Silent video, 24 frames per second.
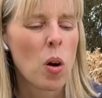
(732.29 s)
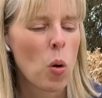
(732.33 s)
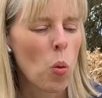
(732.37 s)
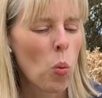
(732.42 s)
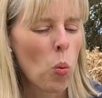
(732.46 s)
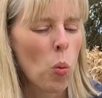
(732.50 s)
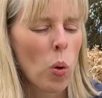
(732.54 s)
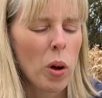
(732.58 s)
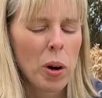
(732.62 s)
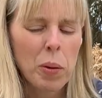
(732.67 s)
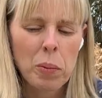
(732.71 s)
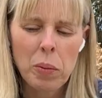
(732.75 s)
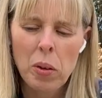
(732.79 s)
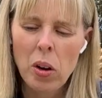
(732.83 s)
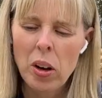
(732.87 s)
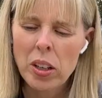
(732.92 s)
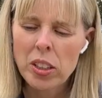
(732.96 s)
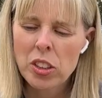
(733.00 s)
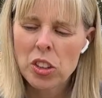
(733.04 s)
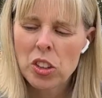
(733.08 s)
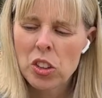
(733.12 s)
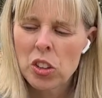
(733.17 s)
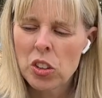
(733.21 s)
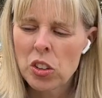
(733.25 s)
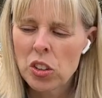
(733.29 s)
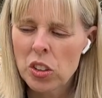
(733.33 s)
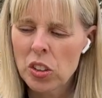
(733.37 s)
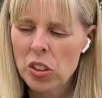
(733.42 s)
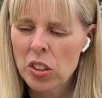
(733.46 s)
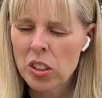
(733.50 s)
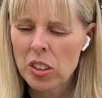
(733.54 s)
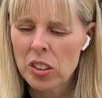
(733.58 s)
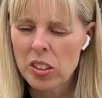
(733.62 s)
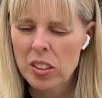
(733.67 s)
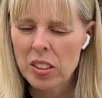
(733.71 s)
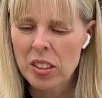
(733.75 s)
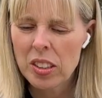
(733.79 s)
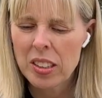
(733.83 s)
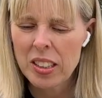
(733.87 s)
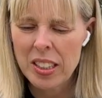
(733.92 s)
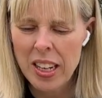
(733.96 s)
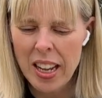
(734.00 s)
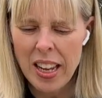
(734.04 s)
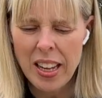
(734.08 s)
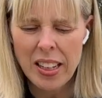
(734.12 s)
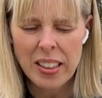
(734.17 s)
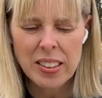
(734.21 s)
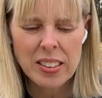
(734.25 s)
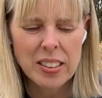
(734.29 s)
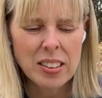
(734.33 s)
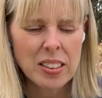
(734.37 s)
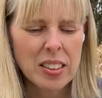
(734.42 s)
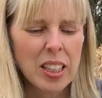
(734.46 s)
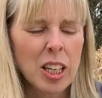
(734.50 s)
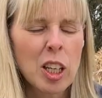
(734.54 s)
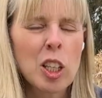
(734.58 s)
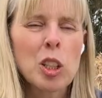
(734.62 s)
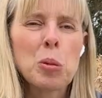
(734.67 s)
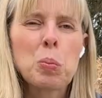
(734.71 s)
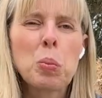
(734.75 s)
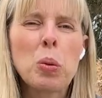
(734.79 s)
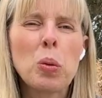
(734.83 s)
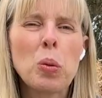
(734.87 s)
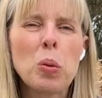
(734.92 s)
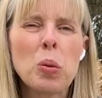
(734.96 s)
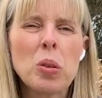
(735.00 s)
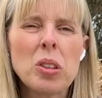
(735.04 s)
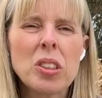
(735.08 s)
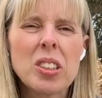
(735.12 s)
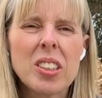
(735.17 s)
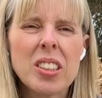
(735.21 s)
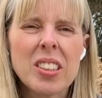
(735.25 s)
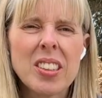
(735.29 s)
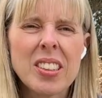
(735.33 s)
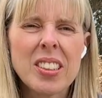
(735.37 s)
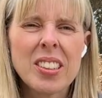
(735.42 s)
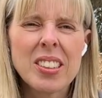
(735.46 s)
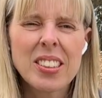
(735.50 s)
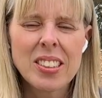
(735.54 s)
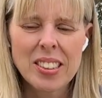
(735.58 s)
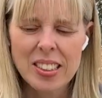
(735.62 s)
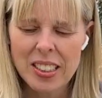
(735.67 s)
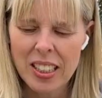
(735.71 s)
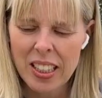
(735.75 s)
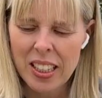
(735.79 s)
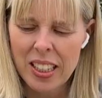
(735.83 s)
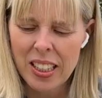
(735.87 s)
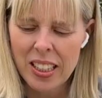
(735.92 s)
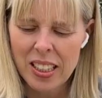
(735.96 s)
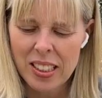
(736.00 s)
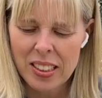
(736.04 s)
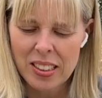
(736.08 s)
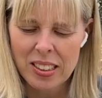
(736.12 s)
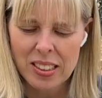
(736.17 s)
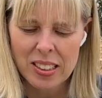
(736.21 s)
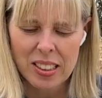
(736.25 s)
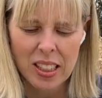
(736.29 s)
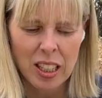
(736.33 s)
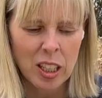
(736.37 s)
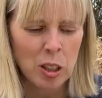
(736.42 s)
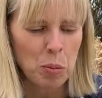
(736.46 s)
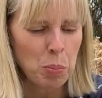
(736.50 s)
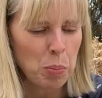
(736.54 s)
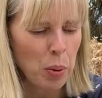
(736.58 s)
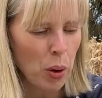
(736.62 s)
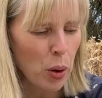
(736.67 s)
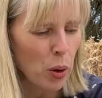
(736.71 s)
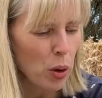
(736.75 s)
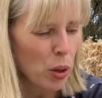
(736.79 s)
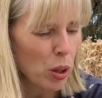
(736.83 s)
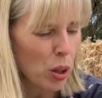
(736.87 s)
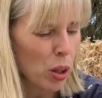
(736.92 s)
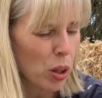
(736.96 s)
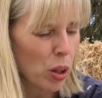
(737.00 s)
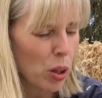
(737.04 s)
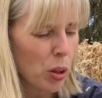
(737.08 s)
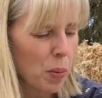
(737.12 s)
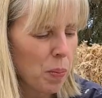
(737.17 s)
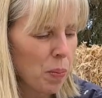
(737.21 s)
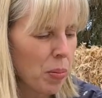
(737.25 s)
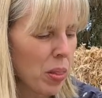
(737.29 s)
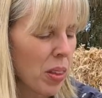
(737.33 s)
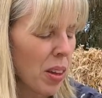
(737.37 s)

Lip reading: What I'm going to do next is put seeds in both